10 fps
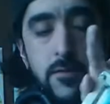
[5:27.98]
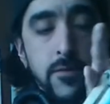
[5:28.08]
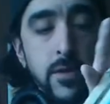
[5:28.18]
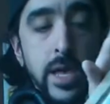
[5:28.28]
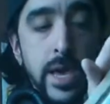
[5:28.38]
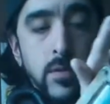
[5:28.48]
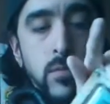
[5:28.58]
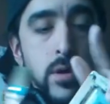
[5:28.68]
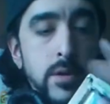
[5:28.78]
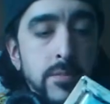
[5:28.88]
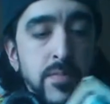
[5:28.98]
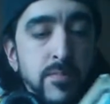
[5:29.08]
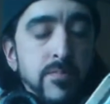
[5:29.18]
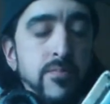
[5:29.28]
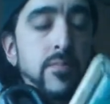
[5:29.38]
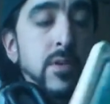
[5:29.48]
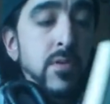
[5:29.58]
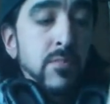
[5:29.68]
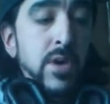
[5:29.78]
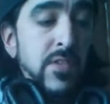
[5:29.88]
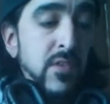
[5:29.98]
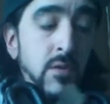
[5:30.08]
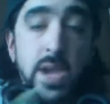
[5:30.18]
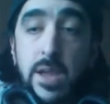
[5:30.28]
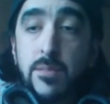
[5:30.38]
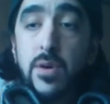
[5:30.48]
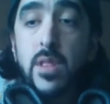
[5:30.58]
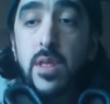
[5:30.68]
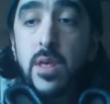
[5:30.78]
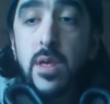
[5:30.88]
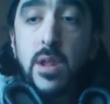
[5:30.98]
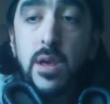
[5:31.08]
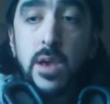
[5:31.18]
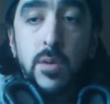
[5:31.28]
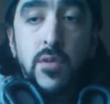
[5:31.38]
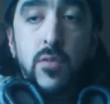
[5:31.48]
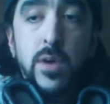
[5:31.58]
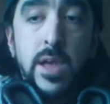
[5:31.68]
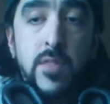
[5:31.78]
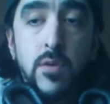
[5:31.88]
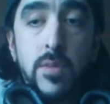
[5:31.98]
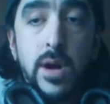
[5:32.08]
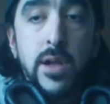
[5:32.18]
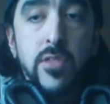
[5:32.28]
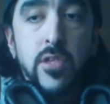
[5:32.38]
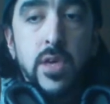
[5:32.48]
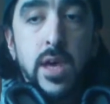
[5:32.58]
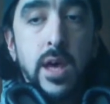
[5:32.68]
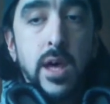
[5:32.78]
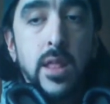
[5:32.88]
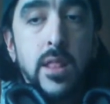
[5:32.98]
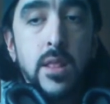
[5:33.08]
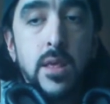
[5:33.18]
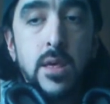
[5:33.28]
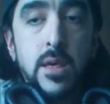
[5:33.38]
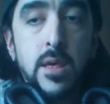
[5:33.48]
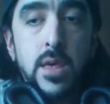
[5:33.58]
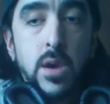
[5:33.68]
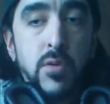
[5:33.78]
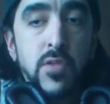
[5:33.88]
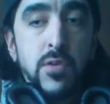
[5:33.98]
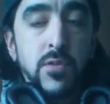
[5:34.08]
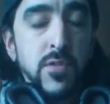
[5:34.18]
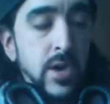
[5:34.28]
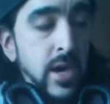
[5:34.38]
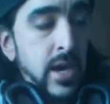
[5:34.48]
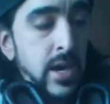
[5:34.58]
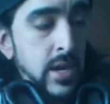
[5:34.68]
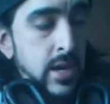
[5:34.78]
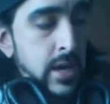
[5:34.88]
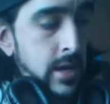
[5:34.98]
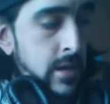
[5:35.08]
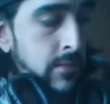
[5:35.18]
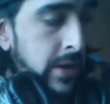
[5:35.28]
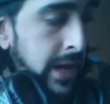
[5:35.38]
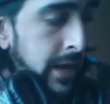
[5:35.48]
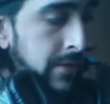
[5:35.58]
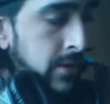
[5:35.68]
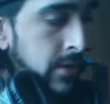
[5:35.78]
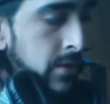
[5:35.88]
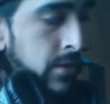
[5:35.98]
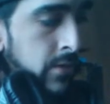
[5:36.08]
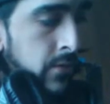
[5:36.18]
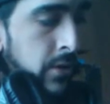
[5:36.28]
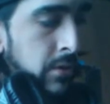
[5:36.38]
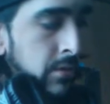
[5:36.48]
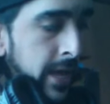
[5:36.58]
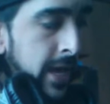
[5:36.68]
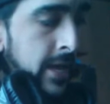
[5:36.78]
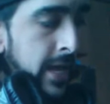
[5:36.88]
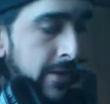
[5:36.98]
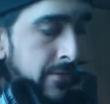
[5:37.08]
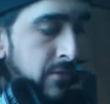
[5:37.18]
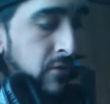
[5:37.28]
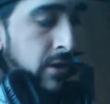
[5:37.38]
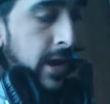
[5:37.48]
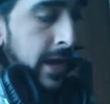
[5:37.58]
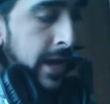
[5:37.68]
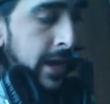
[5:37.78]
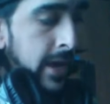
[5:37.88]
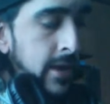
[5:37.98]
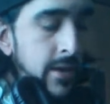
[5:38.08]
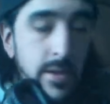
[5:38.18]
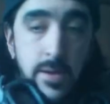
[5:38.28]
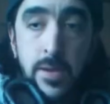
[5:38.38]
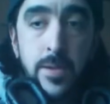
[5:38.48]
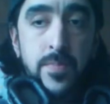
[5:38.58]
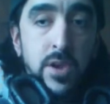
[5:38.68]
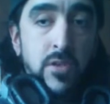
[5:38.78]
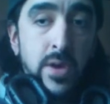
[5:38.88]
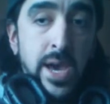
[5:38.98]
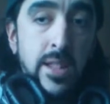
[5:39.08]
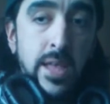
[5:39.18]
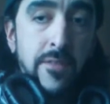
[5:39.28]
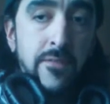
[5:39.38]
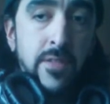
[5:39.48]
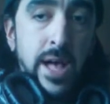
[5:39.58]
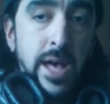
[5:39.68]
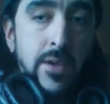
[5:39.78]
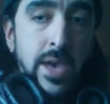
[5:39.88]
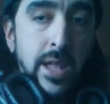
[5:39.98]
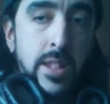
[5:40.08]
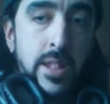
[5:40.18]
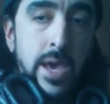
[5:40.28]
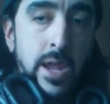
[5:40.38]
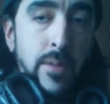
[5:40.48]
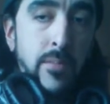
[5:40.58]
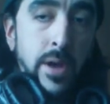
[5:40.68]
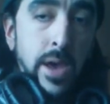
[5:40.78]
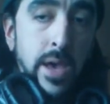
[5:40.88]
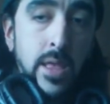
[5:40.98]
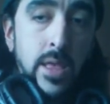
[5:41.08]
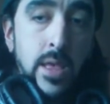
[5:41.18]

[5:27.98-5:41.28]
for like one. It was a big screen, but it was way too much, and it was too thick. And when you lay it down to dry, because you got to lay it flat, you can't lay it upright.